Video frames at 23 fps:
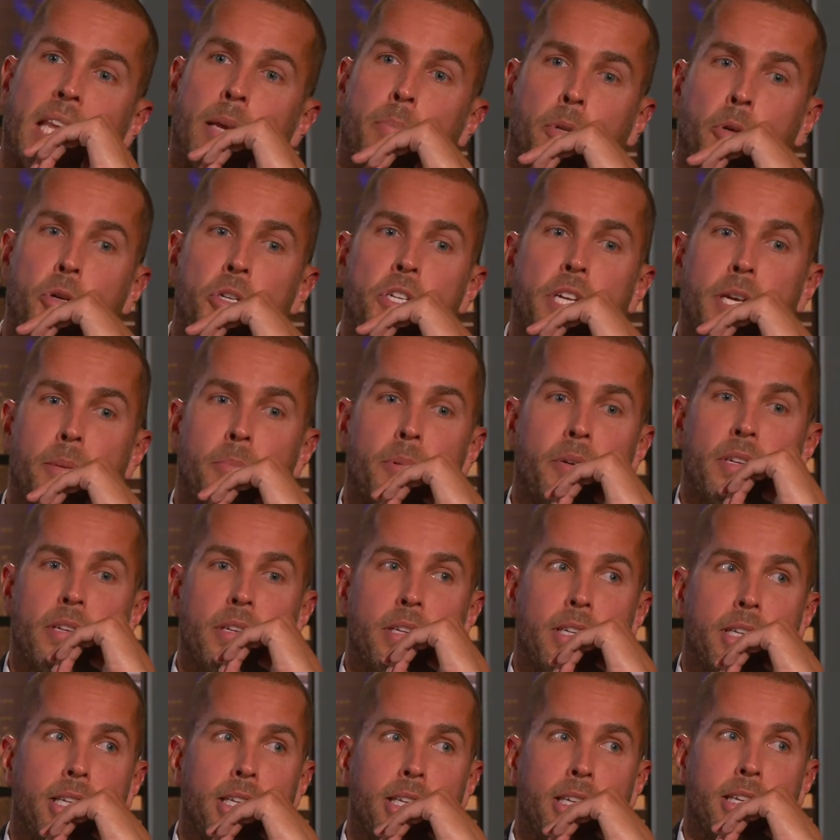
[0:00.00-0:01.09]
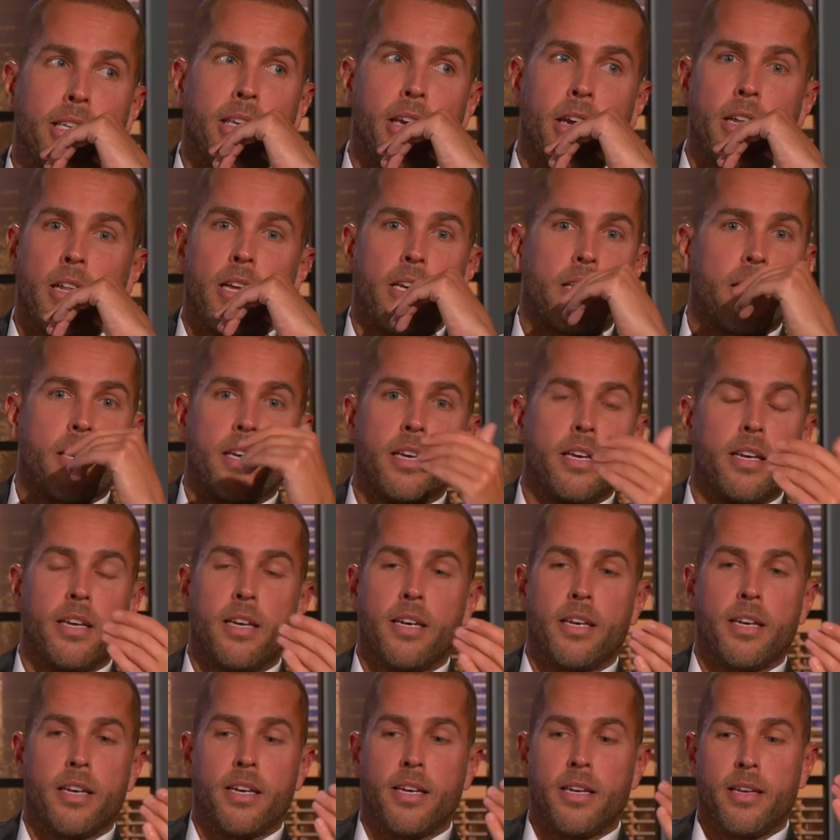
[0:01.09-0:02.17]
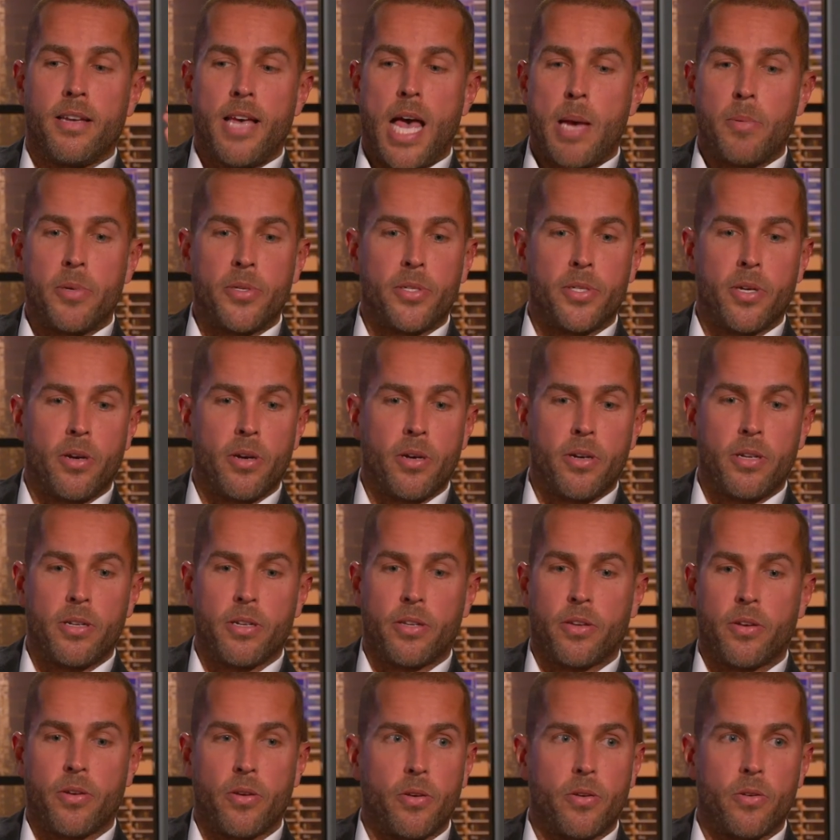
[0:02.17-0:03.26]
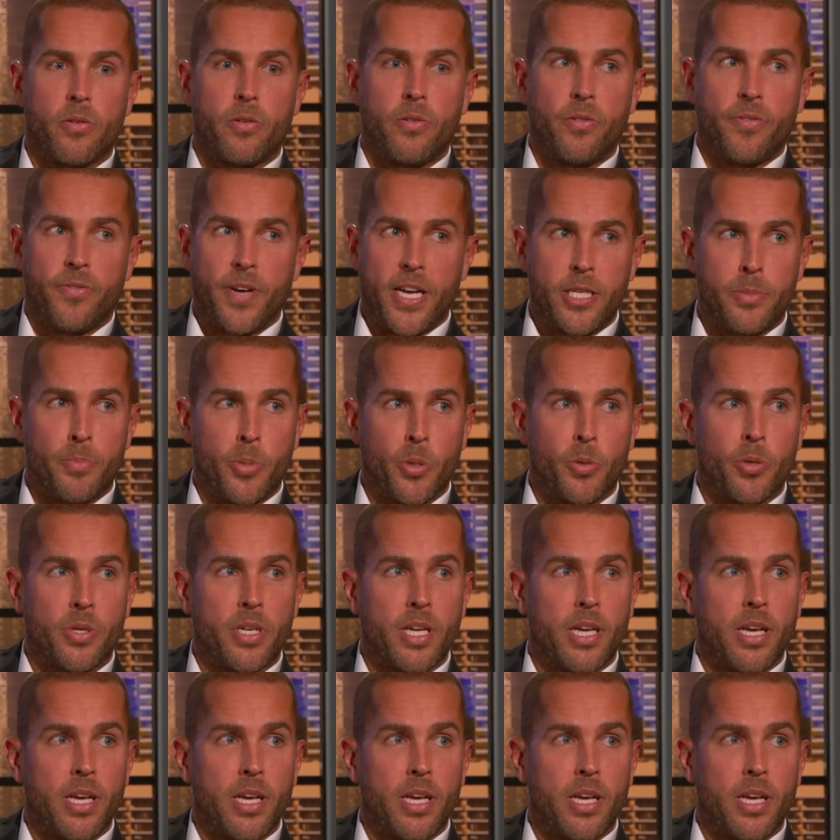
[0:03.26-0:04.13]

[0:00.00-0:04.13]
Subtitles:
Blue chip. Go like a Amazon, a Google, Facebook,